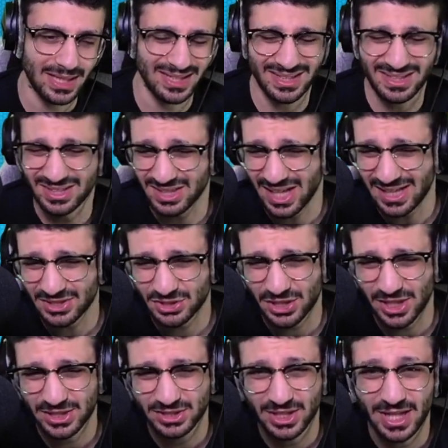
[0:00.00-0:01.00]
then the last
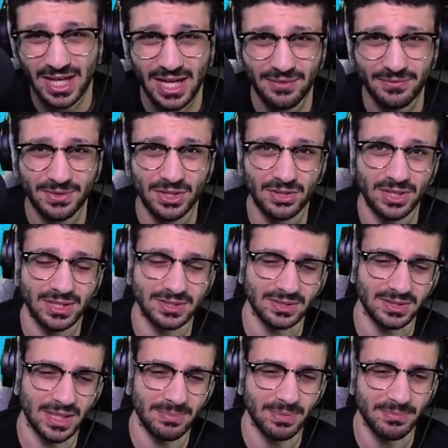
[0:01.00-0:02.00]
change that I have here is
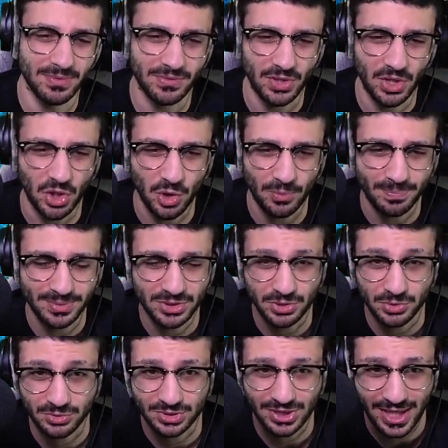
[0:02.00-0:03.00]
Libram of Hope
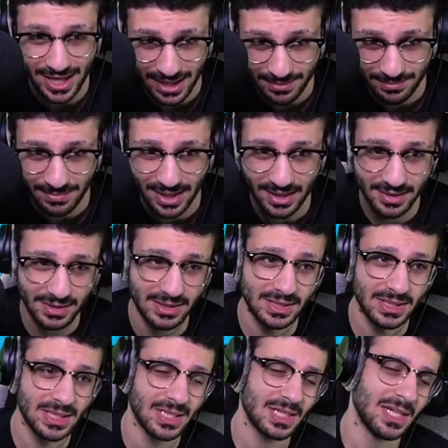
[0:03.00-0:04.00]
to 10 mana.
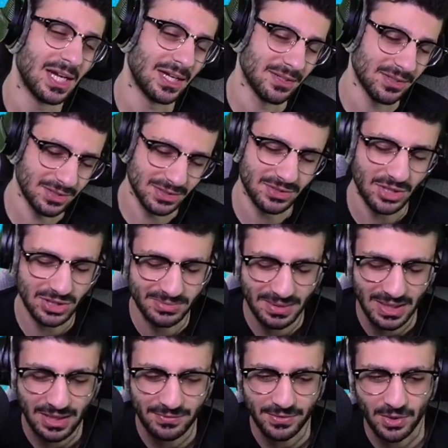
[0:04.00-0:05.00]
I know this card's
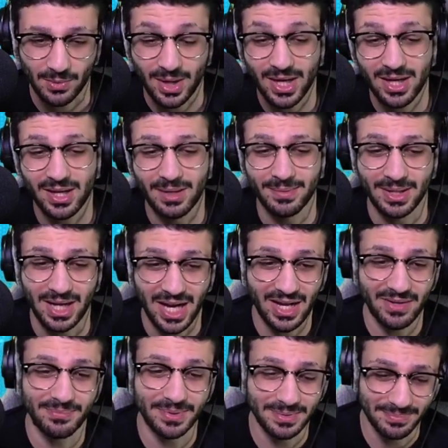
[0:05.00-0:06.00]
been out for a while. I mean,
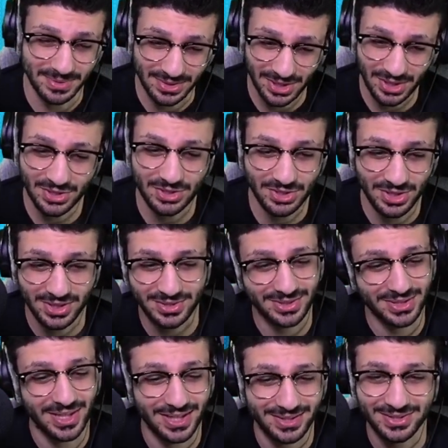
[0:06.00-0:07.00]
I've been petitioning
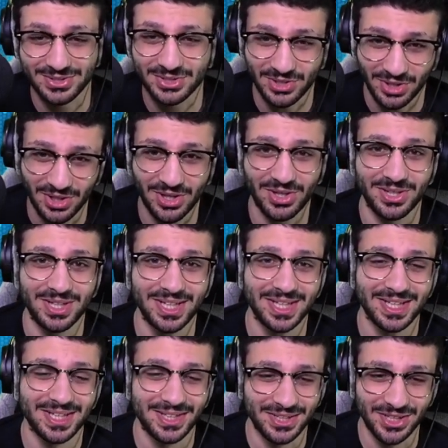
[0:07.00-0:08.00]
to get this card
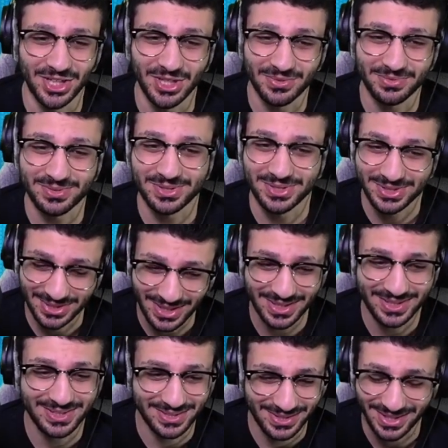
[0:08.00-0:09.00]
nerfed
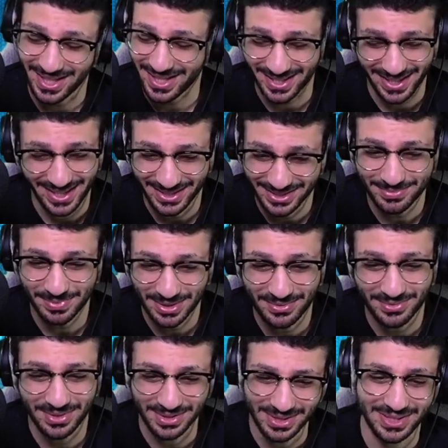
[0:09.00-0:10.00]
since like it's been
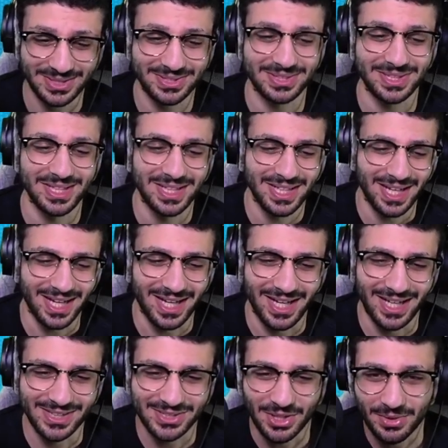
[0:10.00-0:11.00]
released.
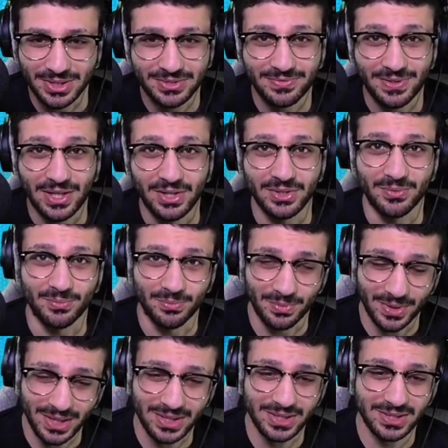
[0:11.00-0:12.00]
It's always felt
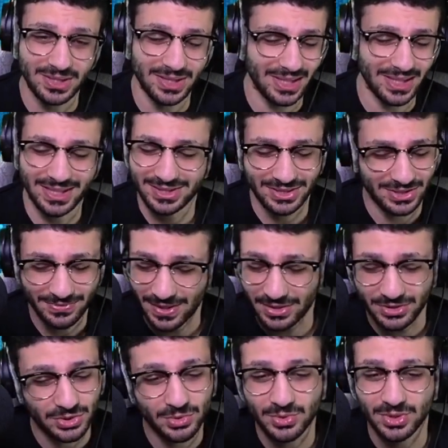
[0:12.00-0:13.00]
really, it's just
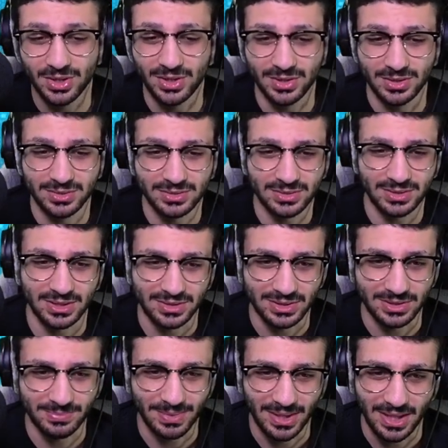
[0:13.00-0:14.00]
felt too good since
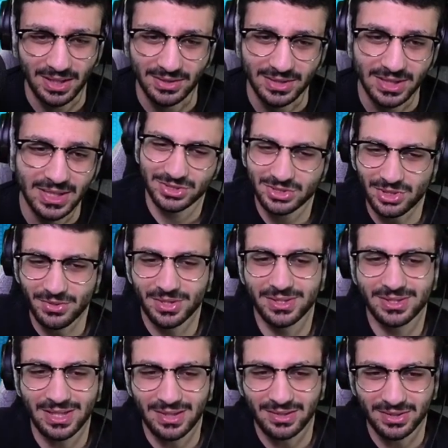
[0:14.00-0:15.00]
it's been out. Slowing
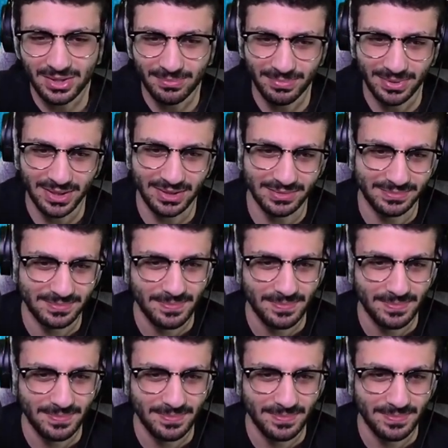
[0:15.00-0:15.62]
it down a little bit,